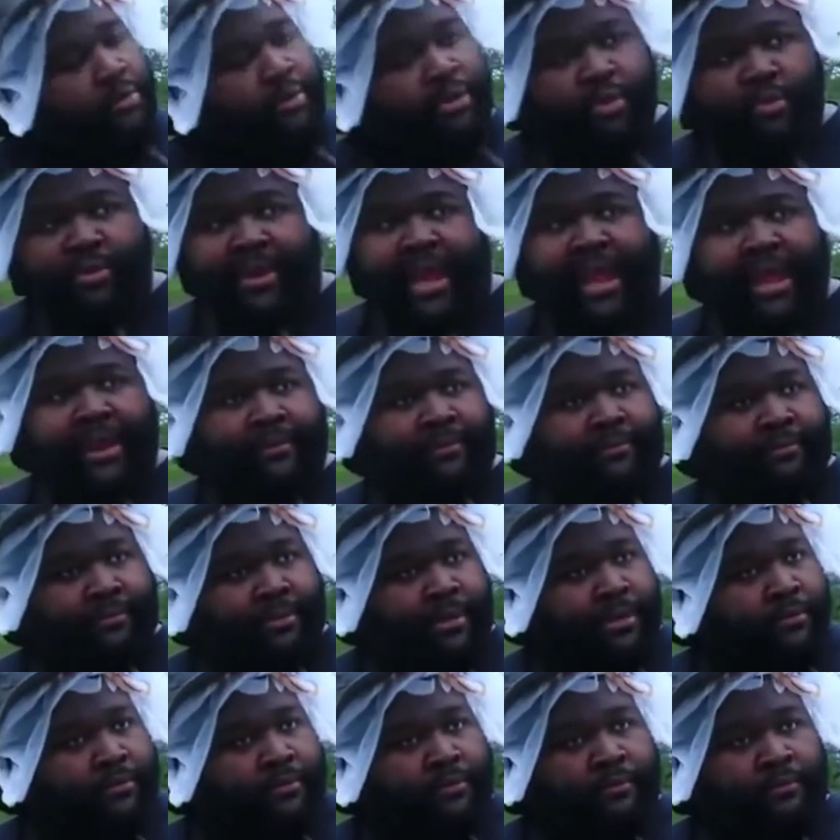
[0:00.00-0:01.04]
don't do that. I
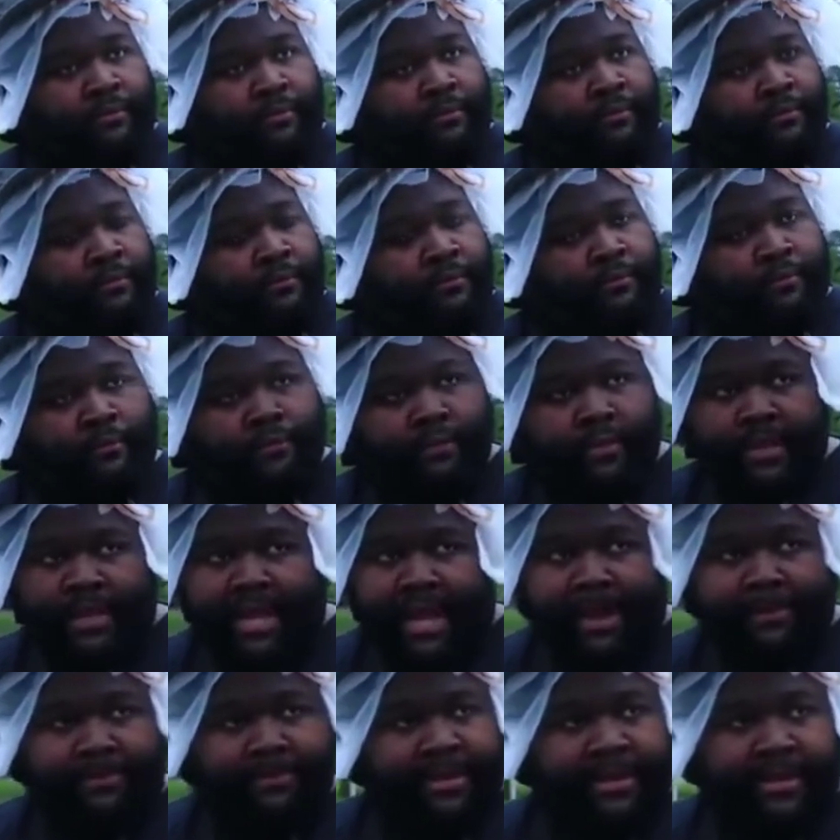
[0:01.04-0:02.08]
apologize.
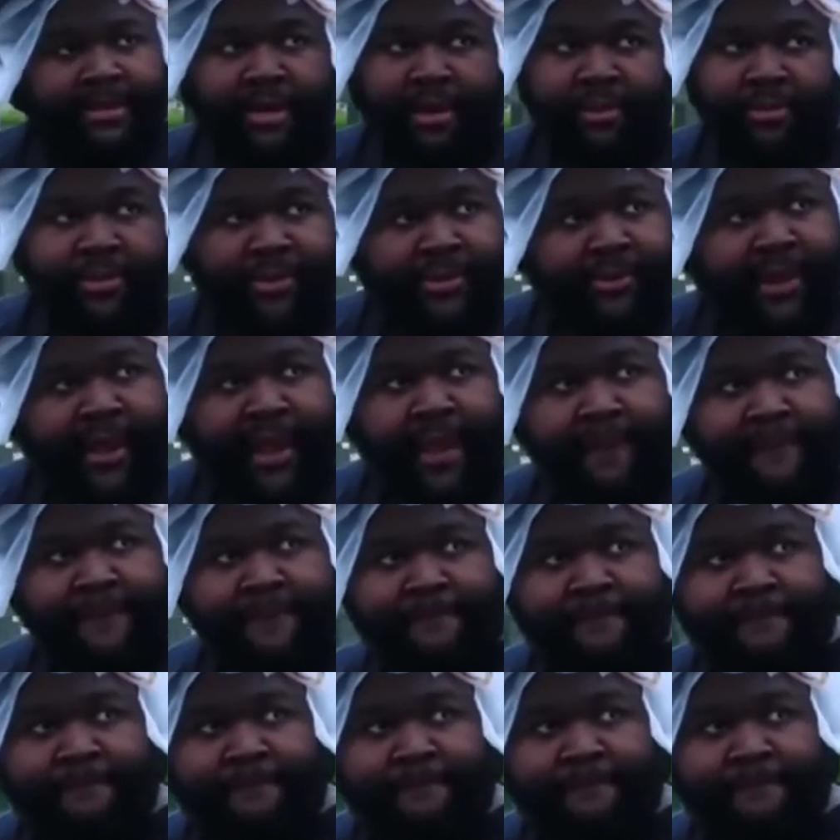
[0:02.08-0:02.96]
I, am do not do that.